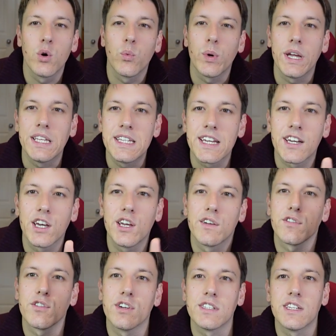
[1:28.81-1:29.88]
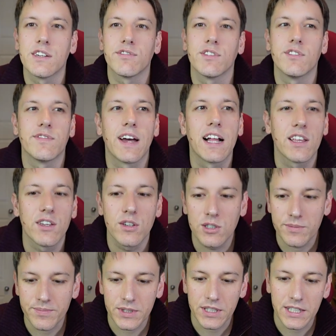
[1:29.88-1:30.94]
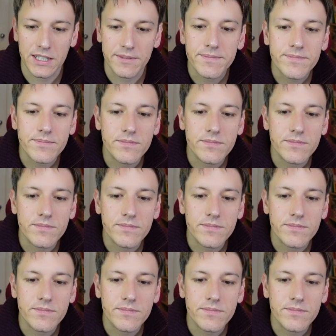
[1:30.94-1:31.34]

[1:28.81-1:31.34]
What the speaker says: we tick over at different values, okay?